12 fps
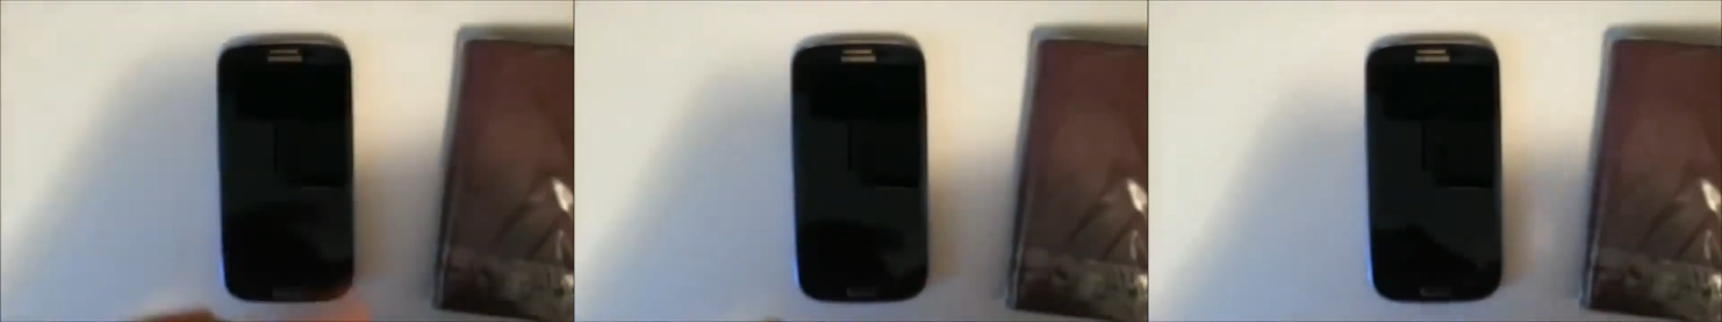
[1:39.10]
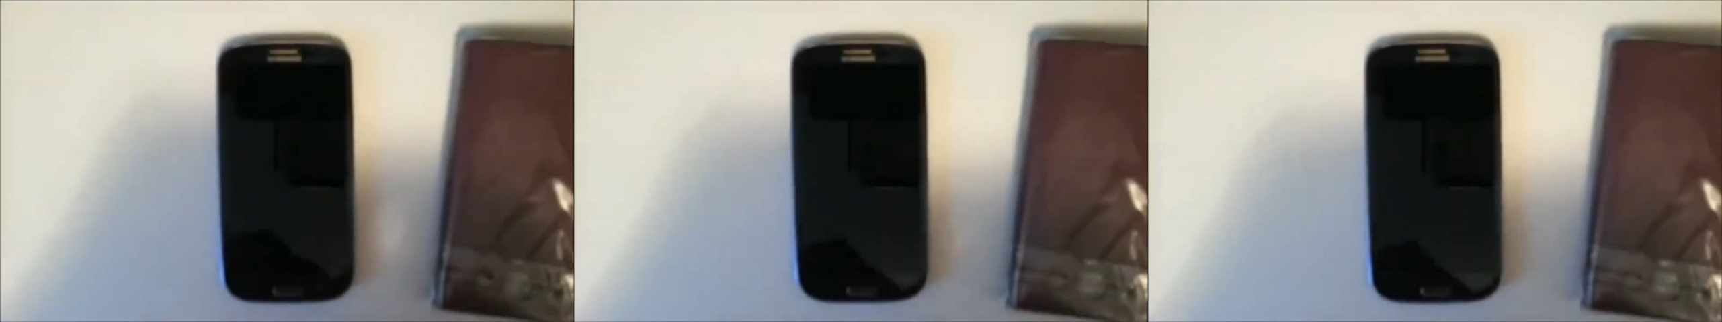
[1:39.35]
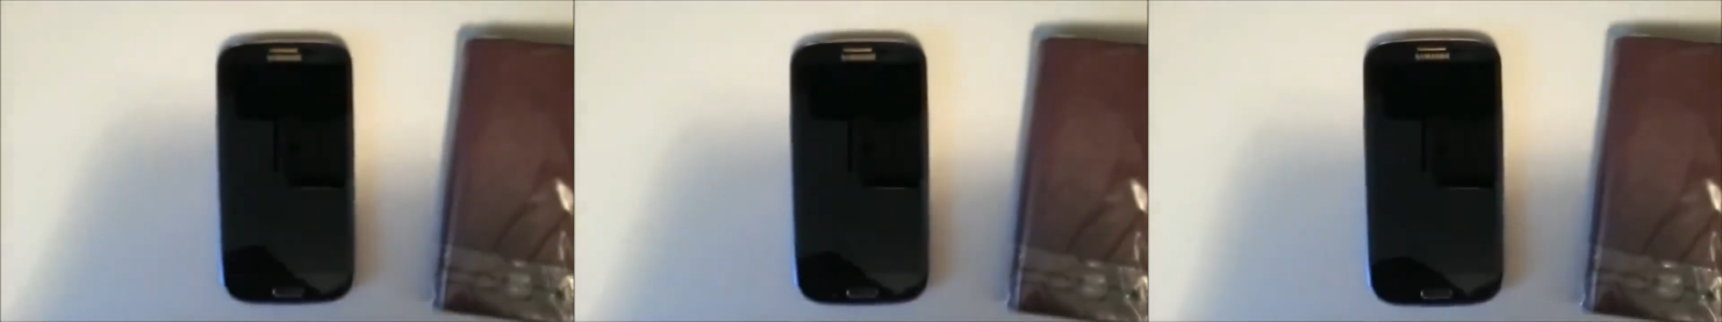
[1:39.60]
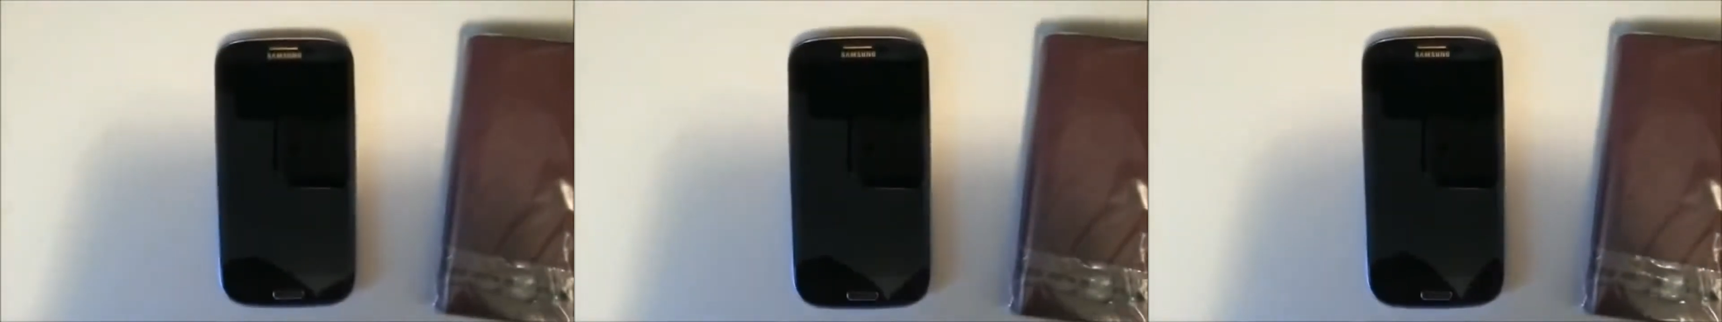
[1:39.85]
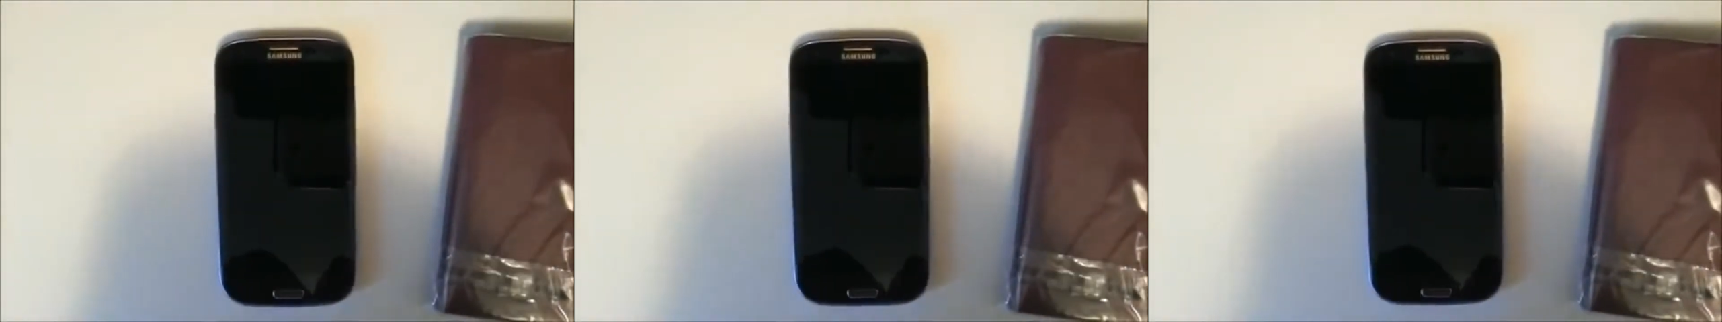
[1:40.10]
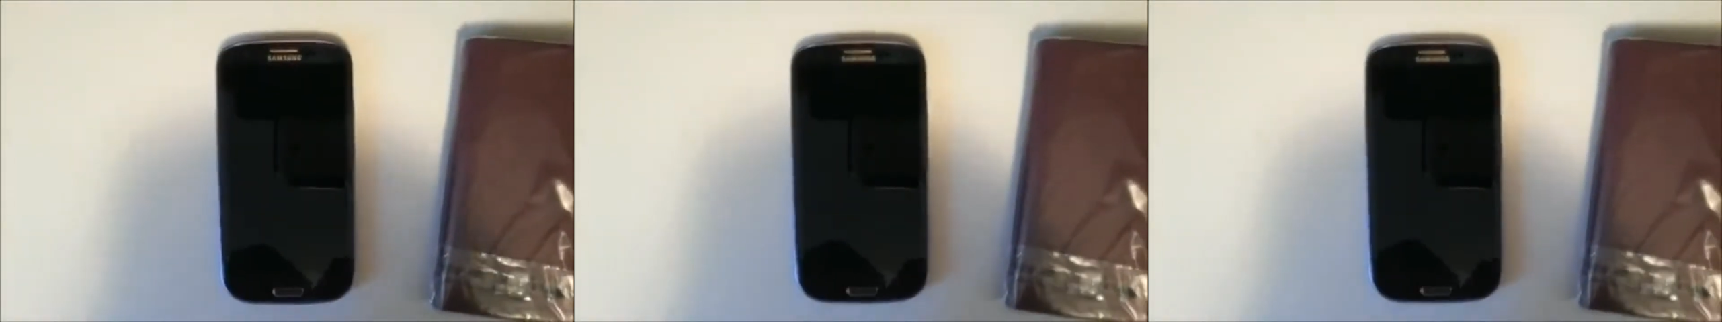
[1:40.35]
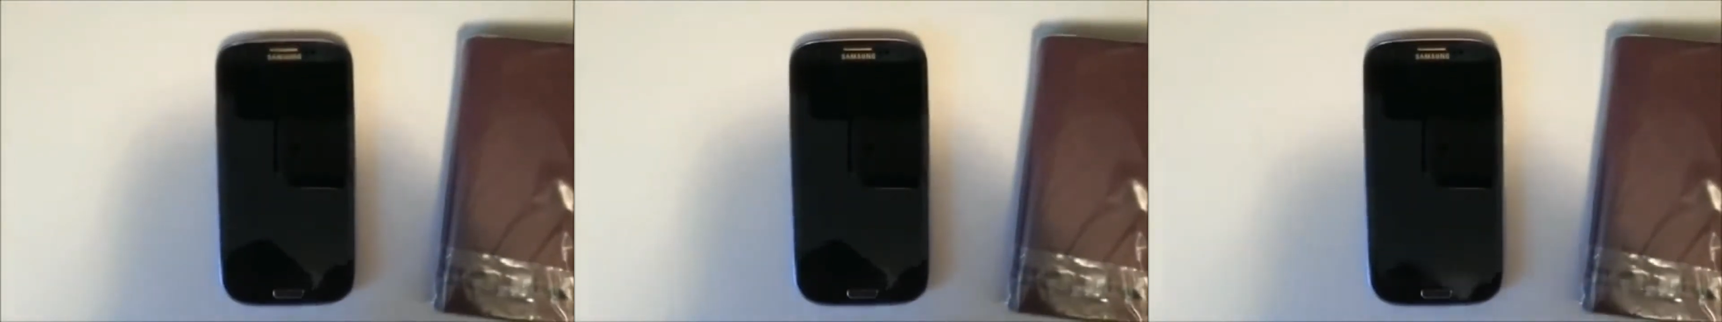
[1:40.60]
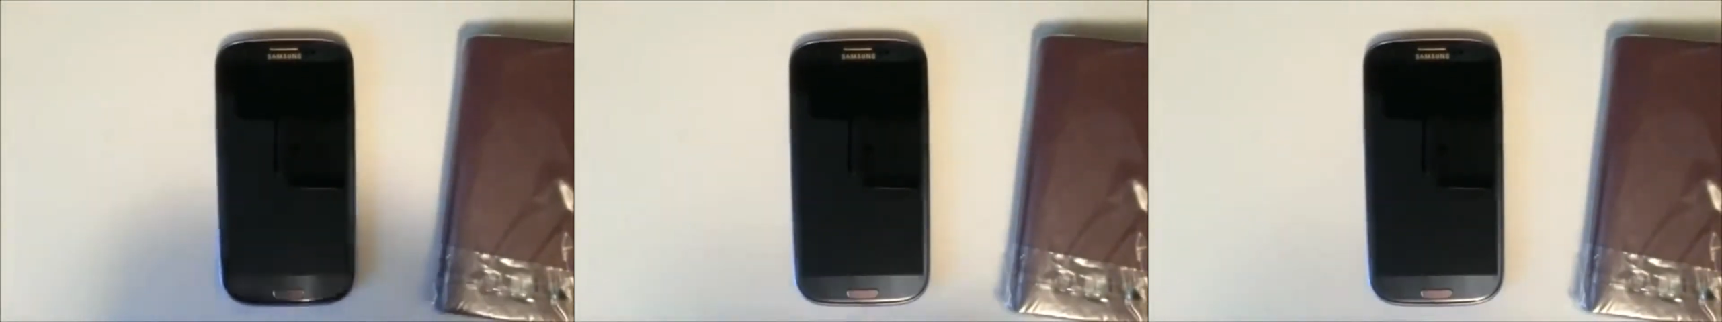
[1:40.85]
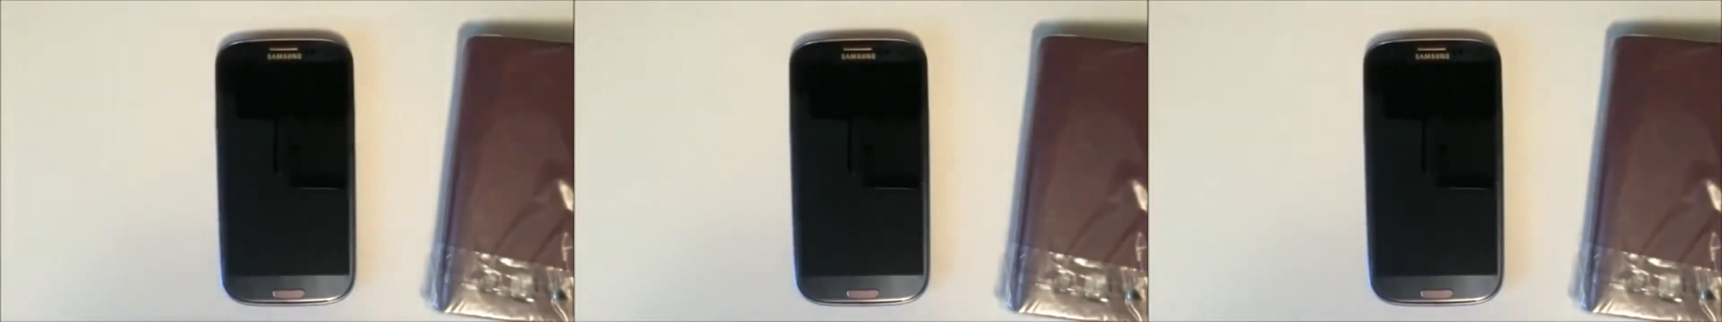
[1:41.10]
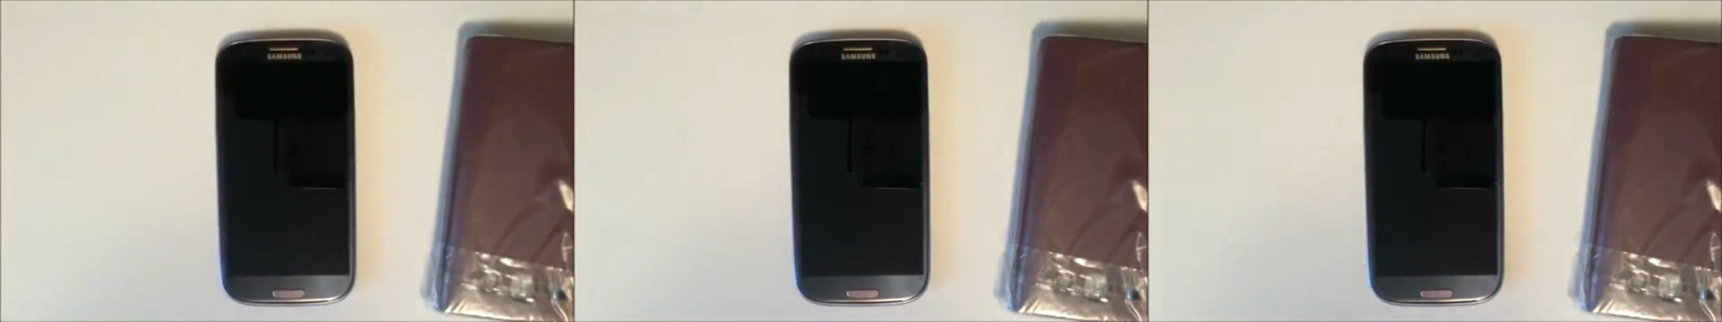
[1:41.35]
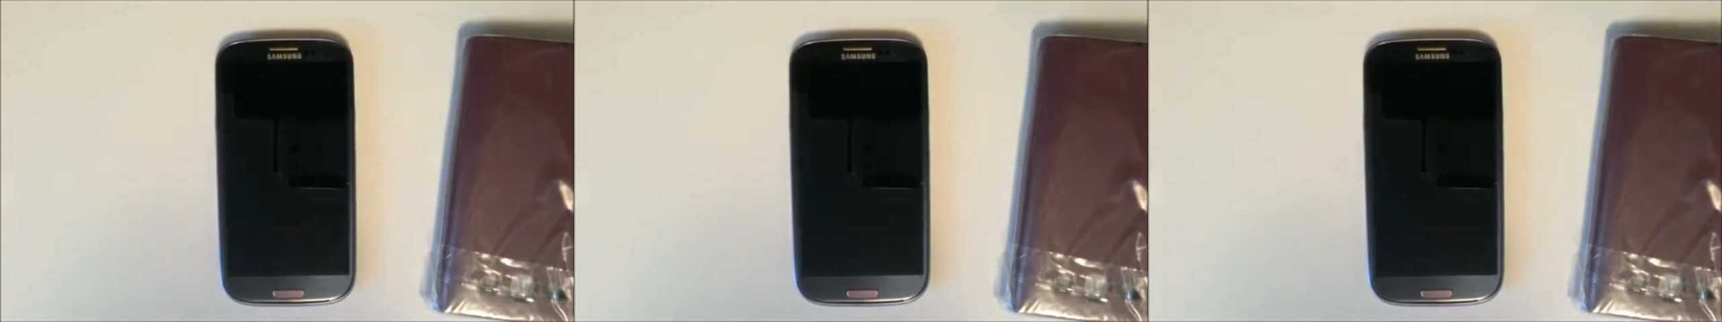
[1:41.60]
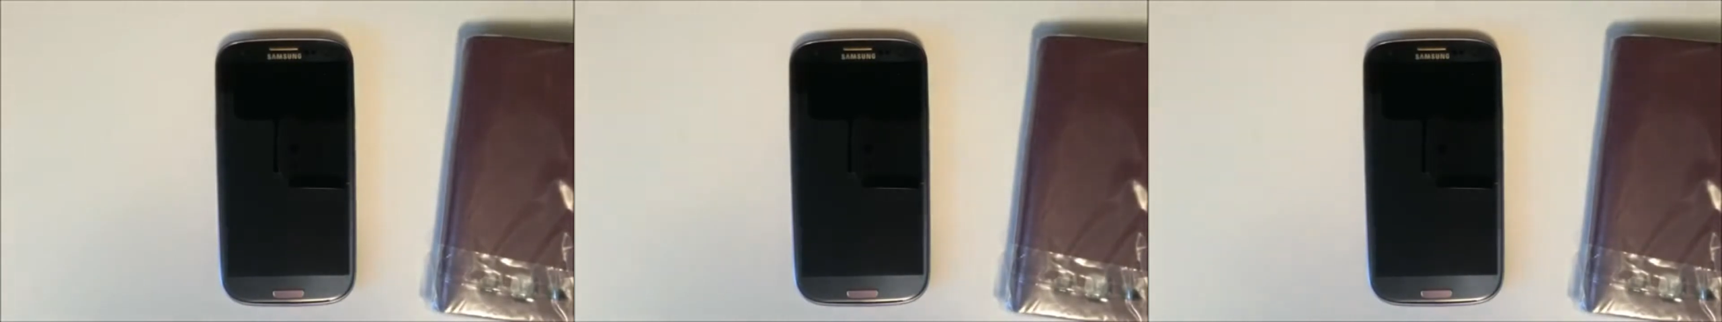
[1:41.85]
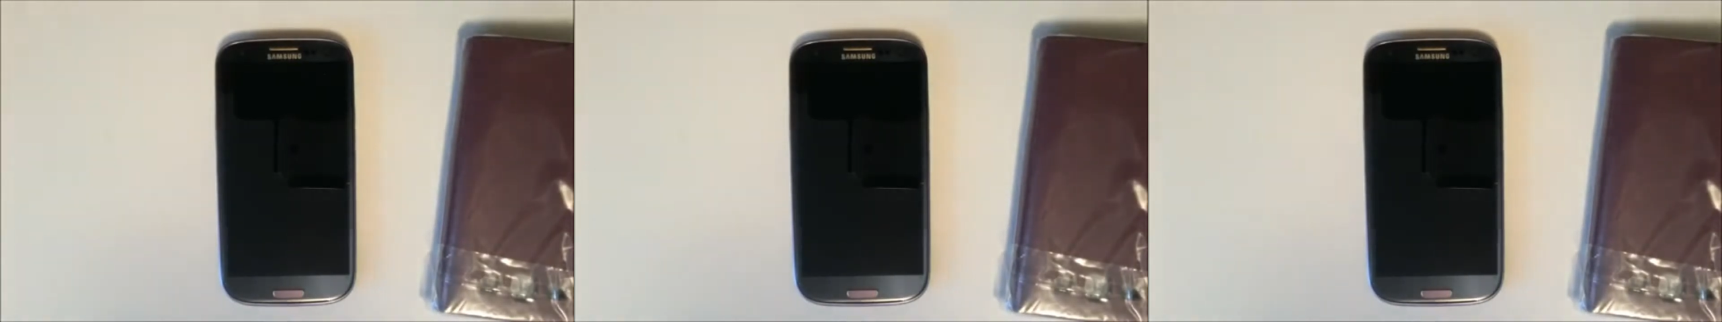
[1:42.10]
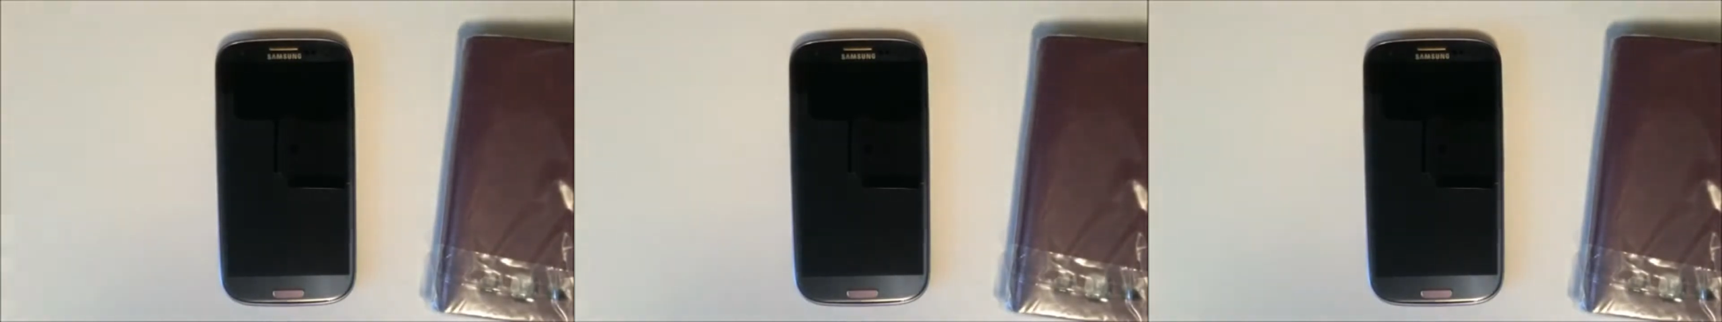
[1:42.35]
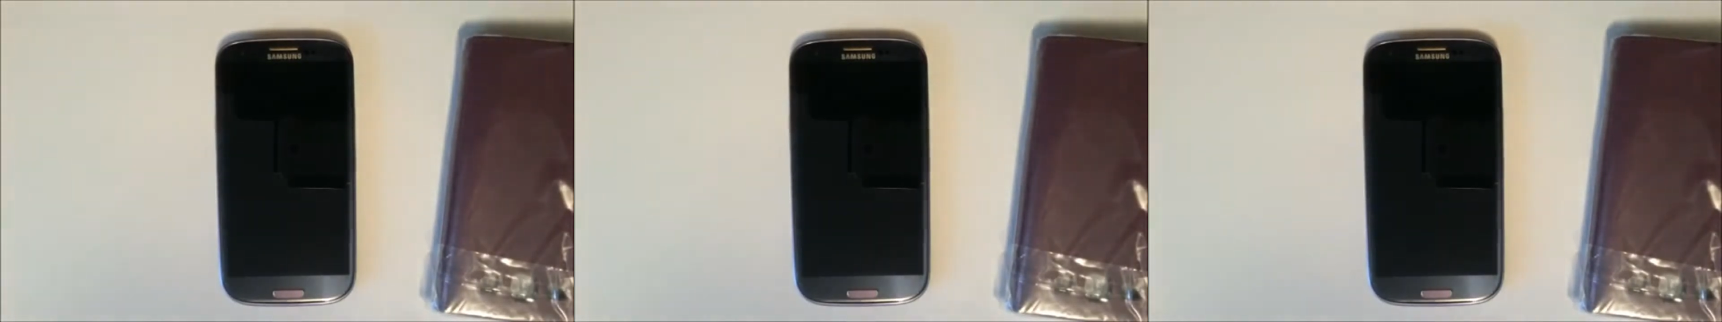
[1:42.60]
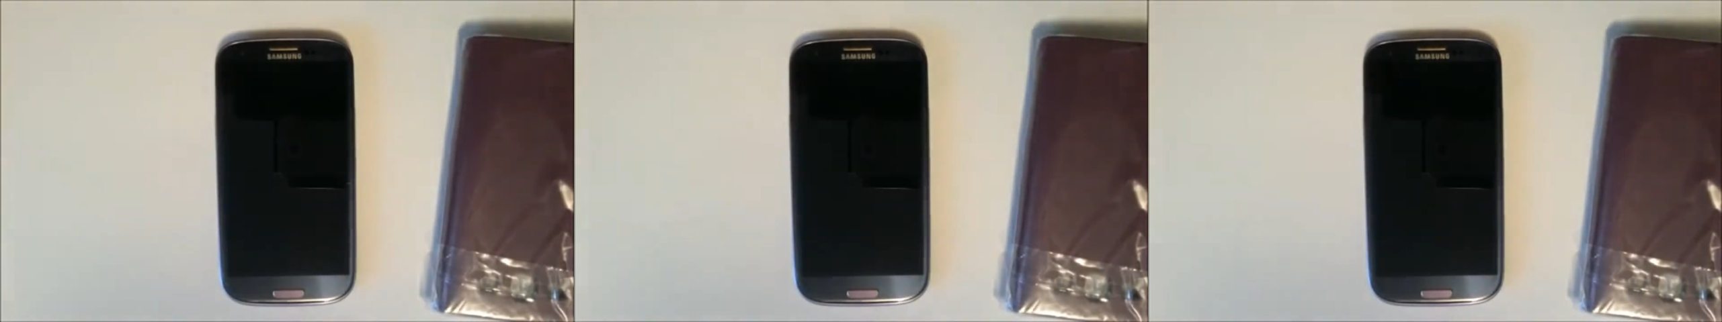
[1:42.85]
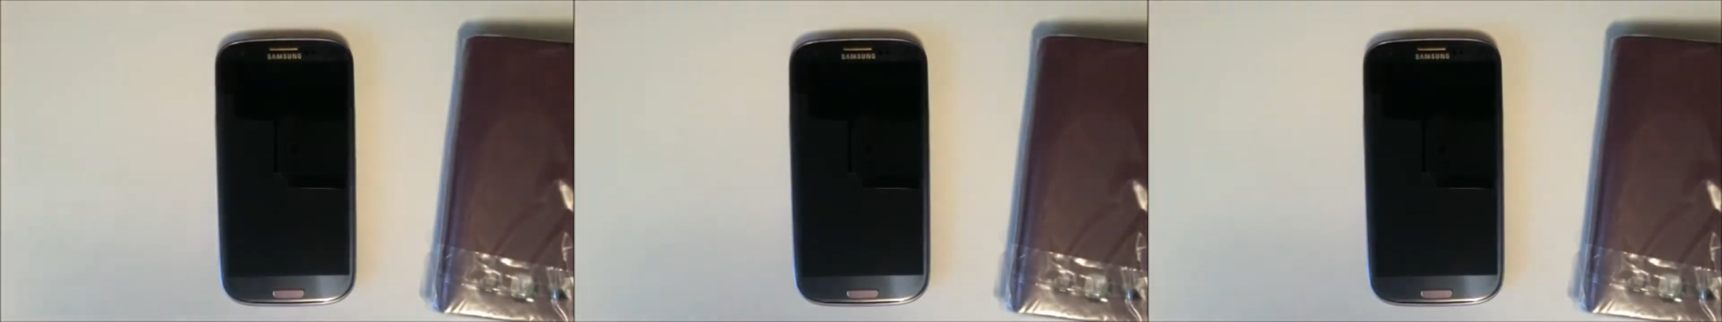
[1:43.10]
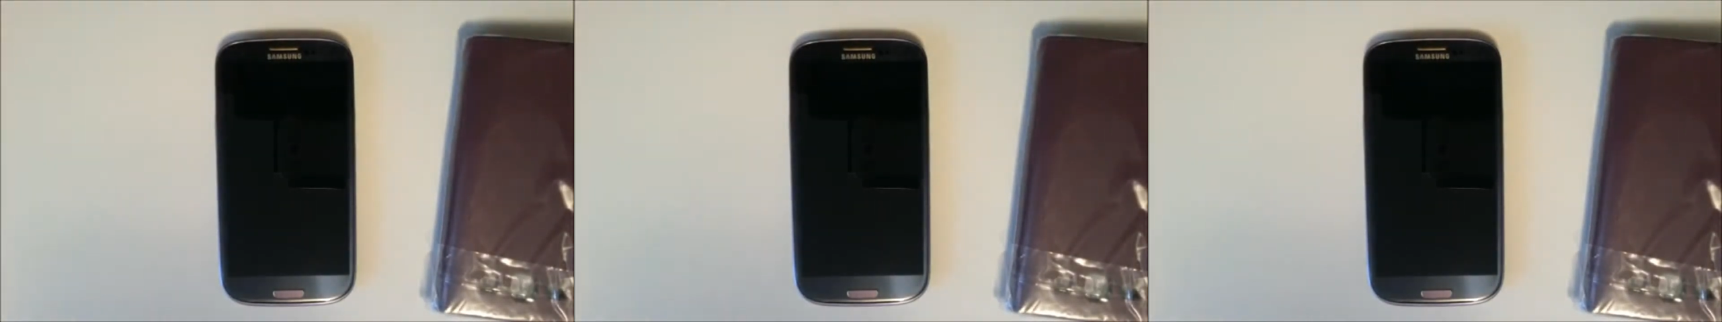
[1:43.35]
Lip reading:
[unreadable: no face in view]